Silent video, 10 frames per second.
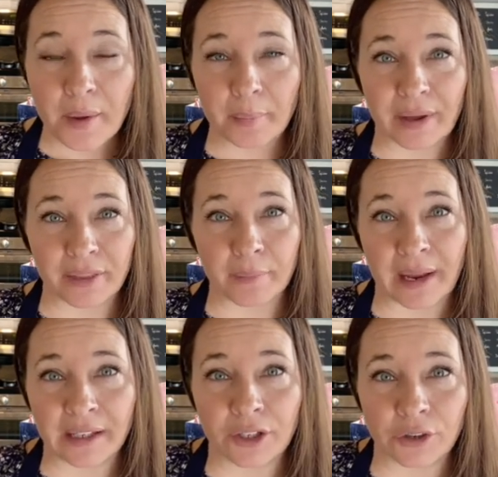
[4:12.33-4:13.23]
But the
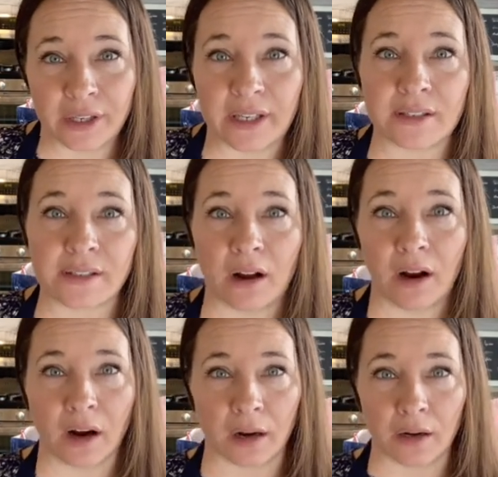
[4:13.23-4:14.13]
main ingredients
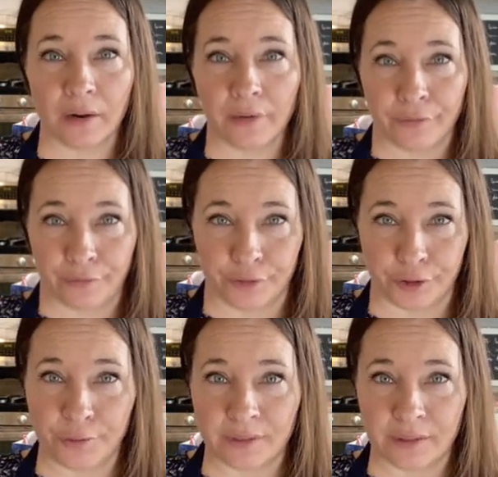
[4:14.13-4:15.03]
are
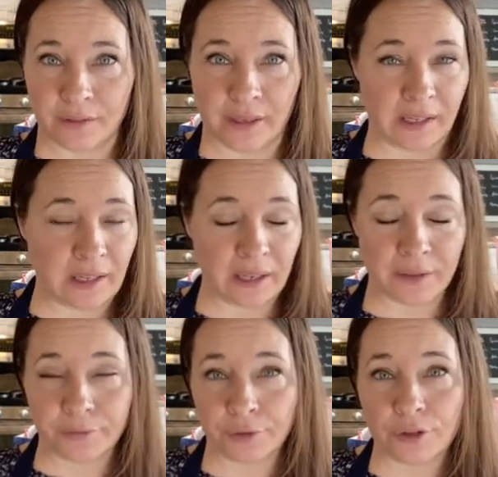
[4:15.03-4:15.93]
fruit, any kind
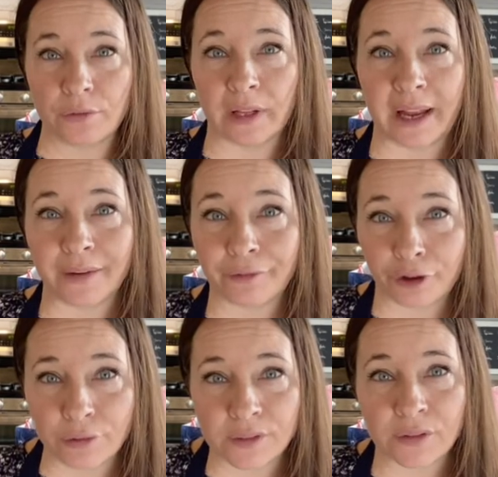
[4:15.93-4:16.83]
of fruit you like,
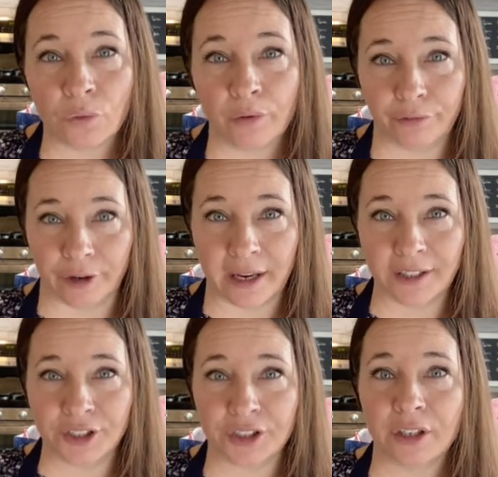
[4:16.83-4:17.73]
frozen or
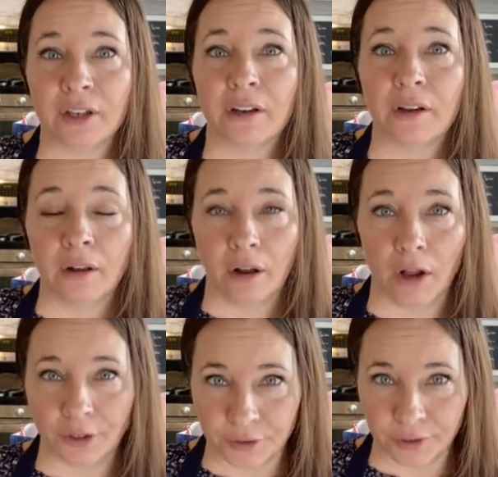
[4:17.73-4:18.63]
fresh.
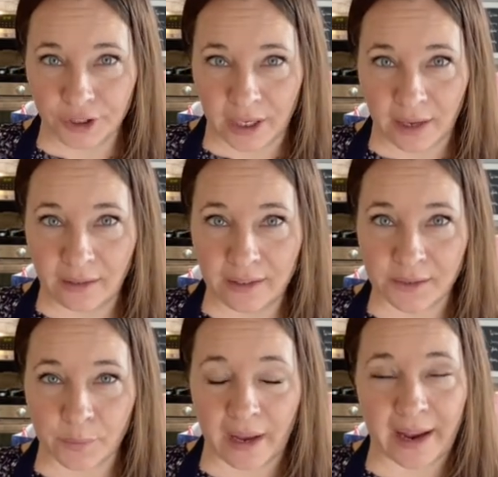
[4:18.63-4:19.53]
Ultra gel is
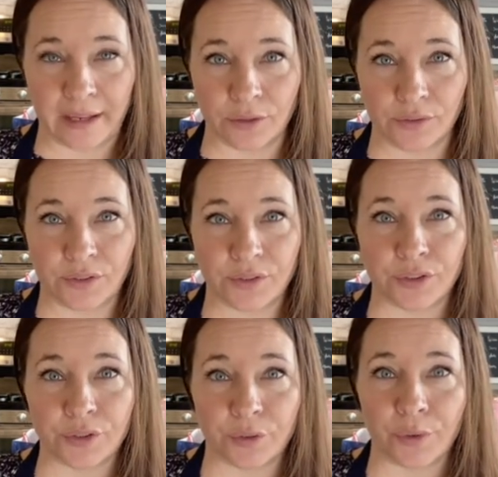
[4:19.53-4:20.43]
what I use
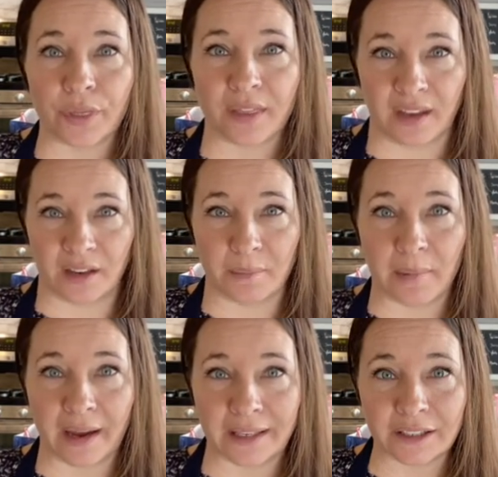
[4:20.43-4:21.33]
to thicken
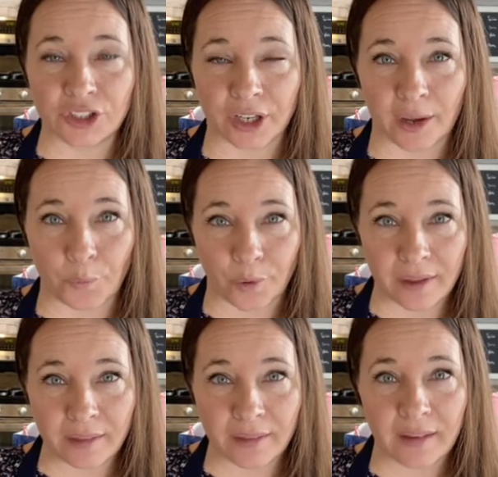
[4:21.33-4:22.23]
my jam
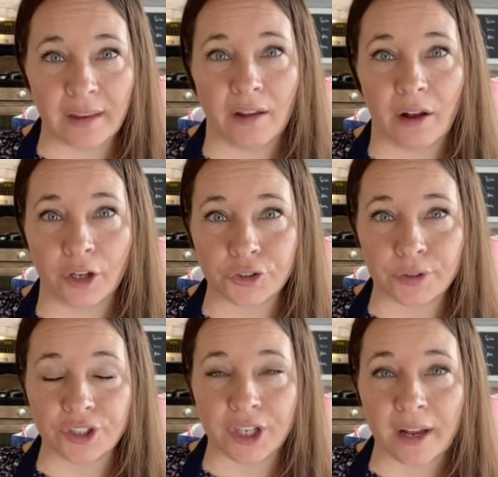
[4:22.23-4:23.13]
with. Ultra
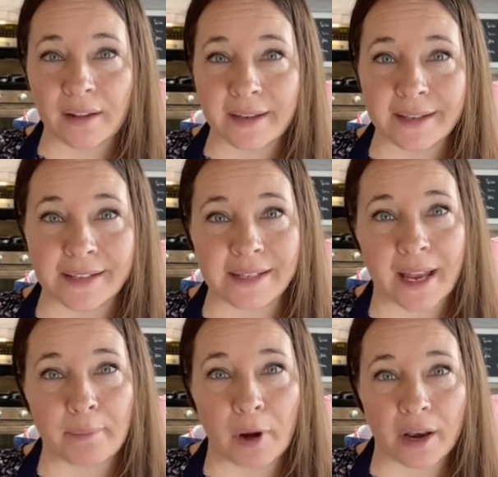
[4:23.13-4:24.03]
gel is a
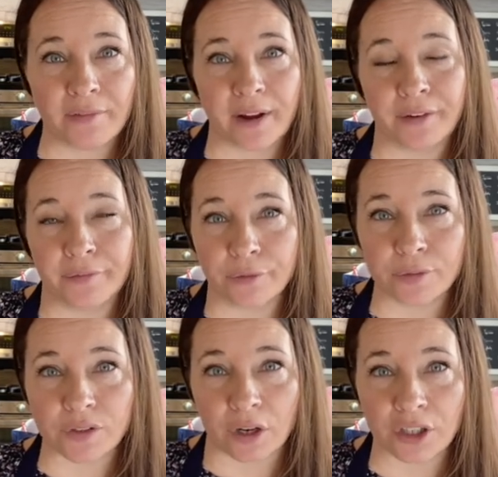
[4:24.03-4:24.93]
modified food
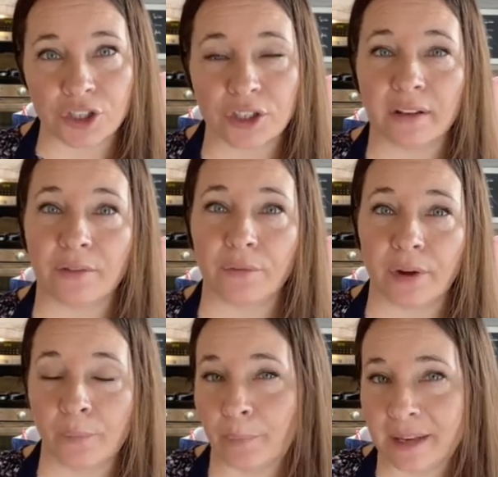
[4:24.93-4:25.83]
starch,
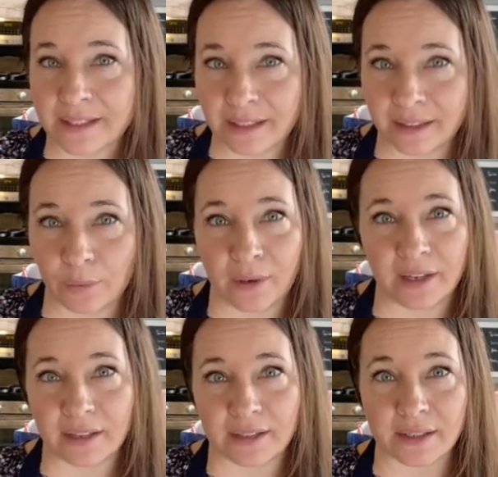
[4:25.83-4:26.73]
and basically what it
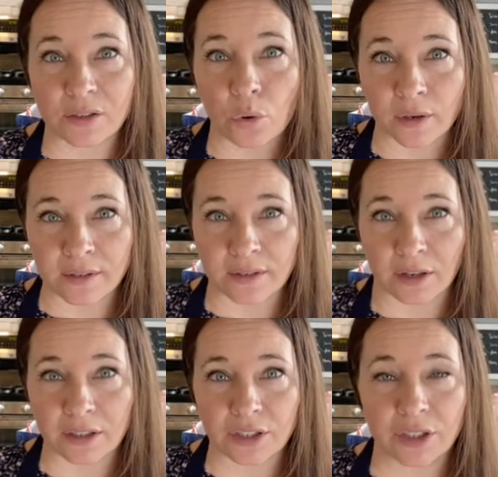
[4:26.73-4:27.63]
is
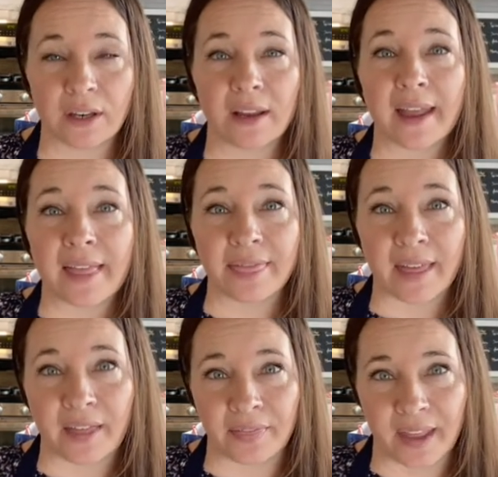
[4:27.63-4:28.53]
cornstarch
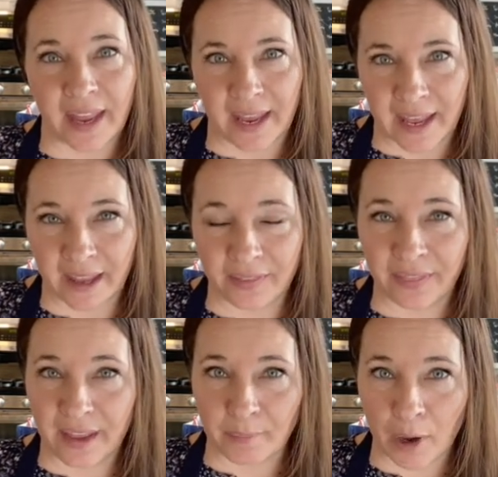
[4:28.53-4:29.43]
that they
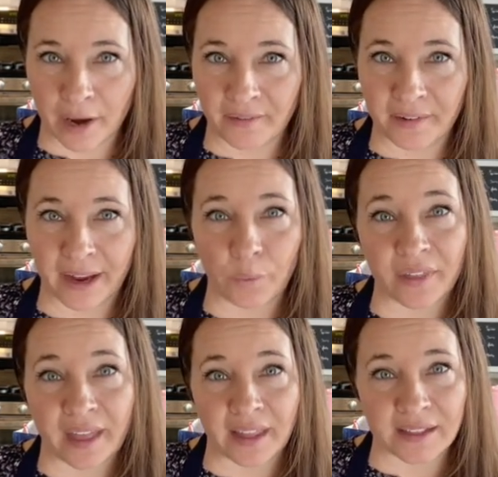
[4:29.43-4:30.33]
modify
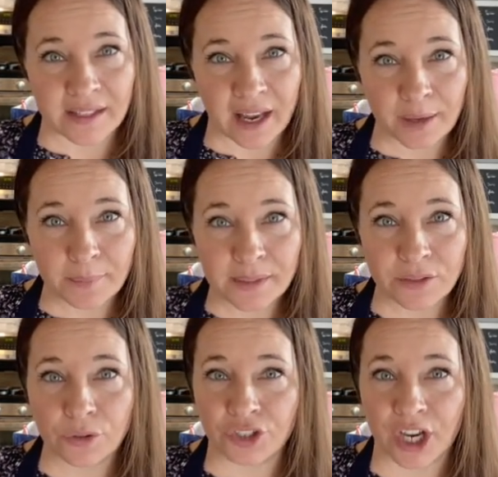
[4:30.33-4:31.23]
with enzymes
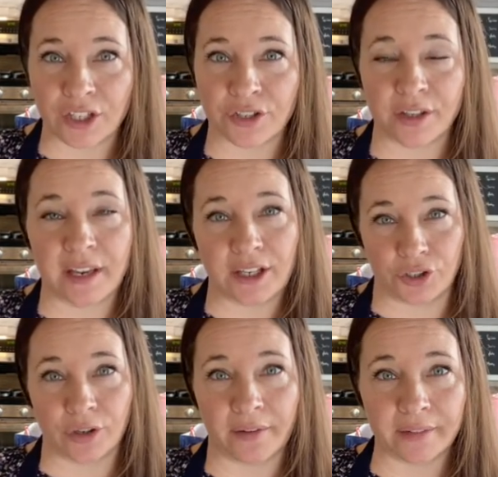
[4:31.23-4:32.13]
to change the
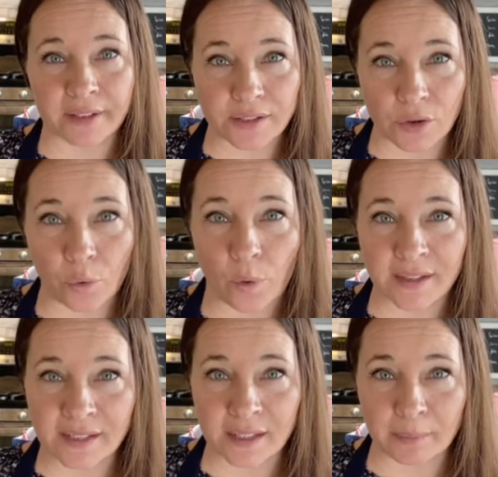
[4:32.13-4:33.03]
nature of it. So
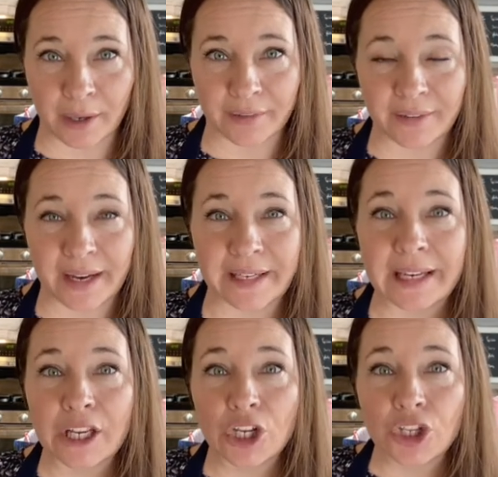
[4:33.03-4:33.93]
once it's modified,
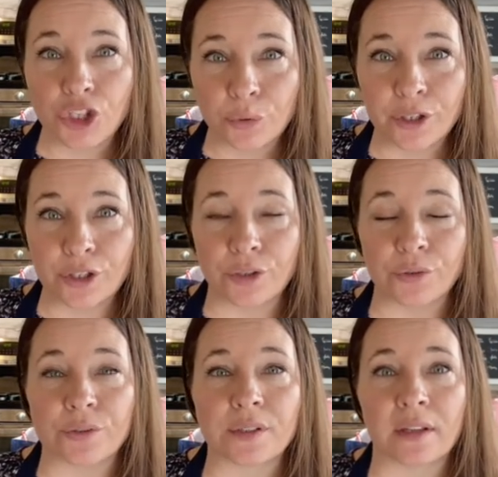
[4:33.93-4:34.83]
you can
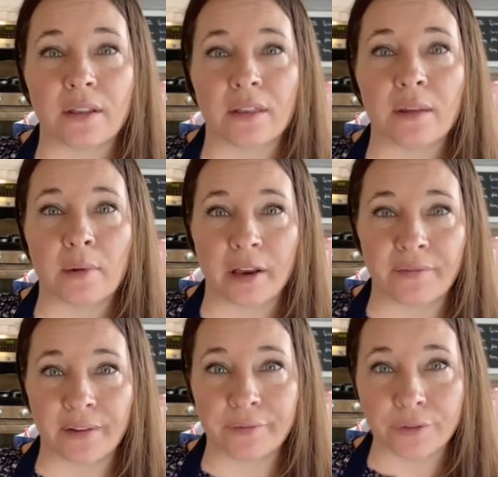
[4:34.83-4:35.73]
use the
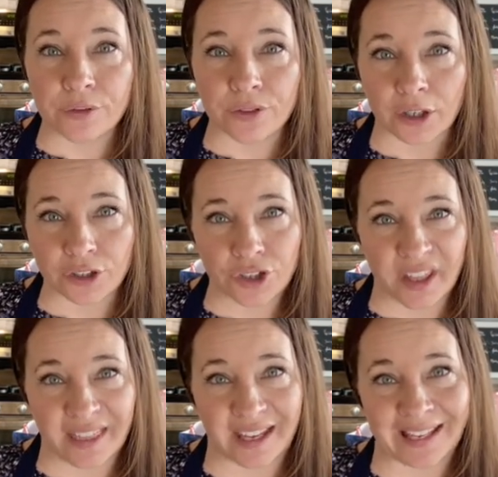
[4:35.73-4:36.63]
modified food starch to
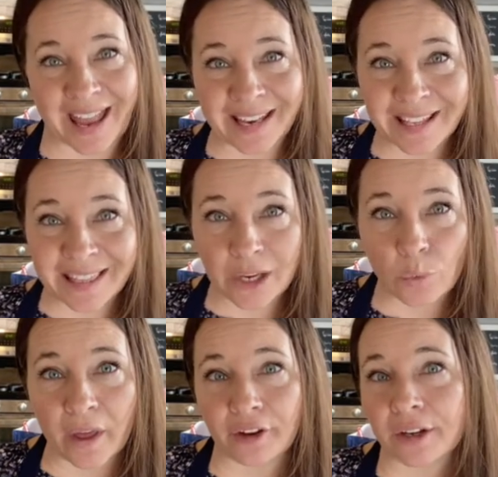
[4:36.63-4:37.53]
thicken anything,
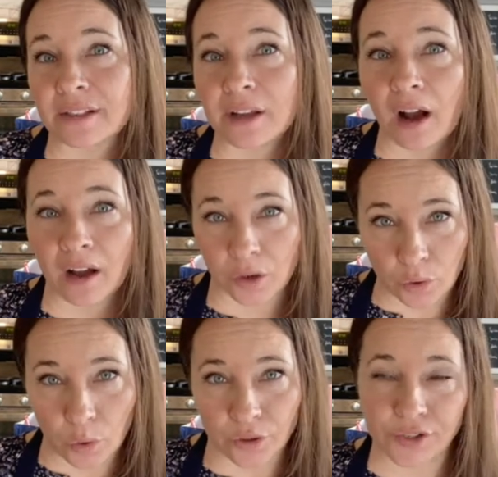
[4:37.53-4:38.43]
whether it's hot or
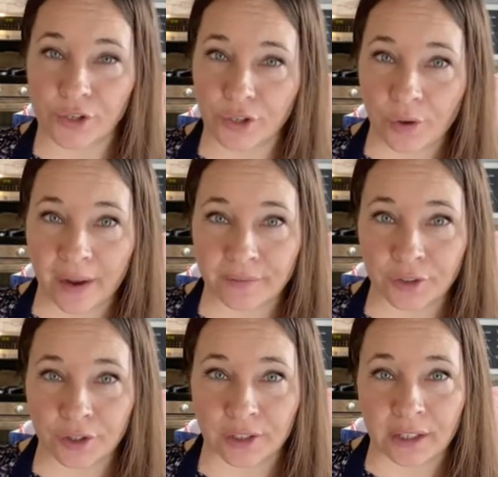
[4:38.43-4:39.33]
cold, so you don't have to
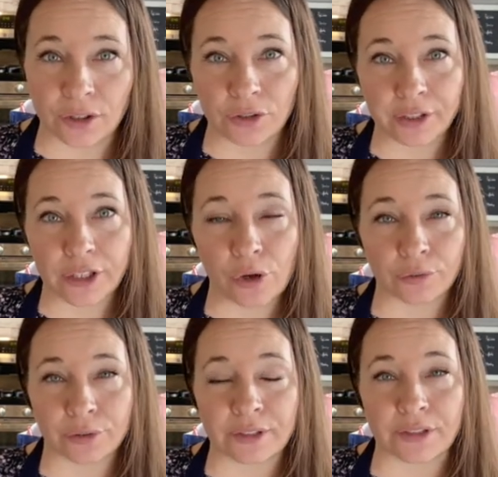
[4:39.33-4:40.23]
cook it. Usually
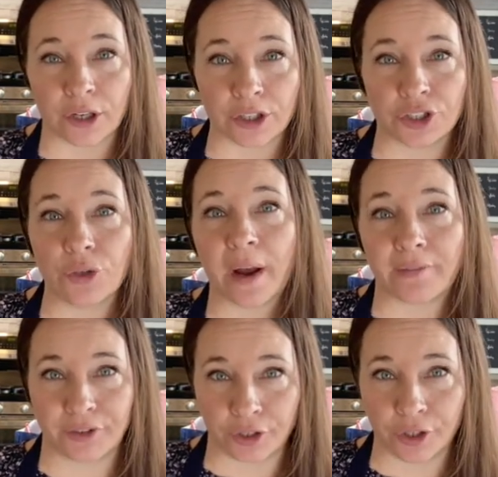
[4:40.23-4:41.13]
cornstarch you have
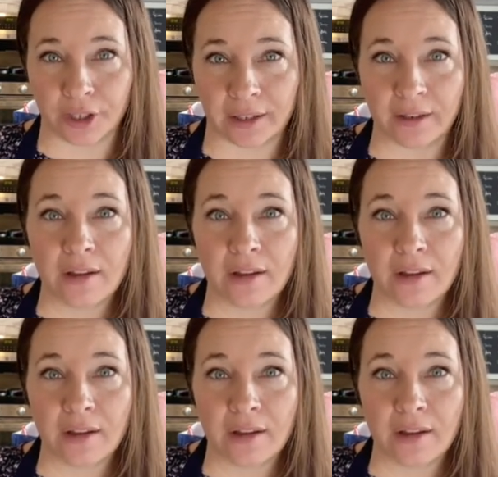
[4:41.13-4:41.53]
to cook